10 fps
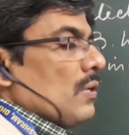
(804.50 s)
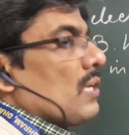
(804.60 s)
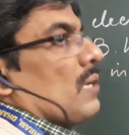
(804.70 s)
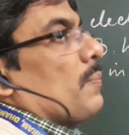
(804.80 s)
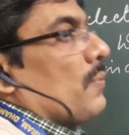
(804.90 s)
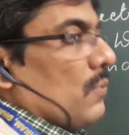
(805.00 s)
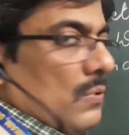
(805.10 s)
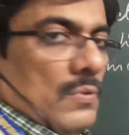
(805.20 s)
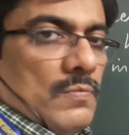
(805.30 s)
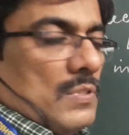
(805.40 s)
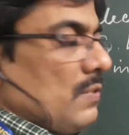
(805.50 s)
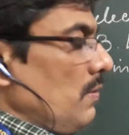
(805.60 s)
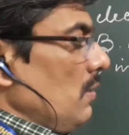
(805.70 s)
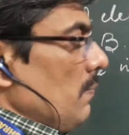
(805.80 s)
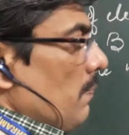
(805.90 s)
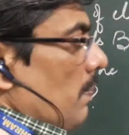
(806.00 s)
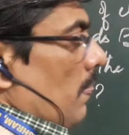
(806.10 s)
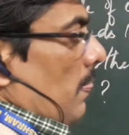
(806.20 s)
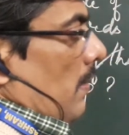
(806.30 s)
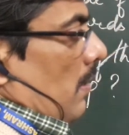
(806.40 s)
grip rule, whatever.
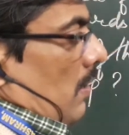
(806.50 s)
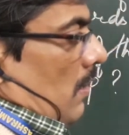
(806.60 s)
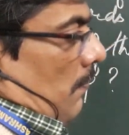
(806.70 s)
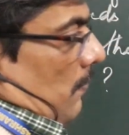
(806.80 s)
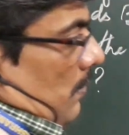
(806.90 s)
If you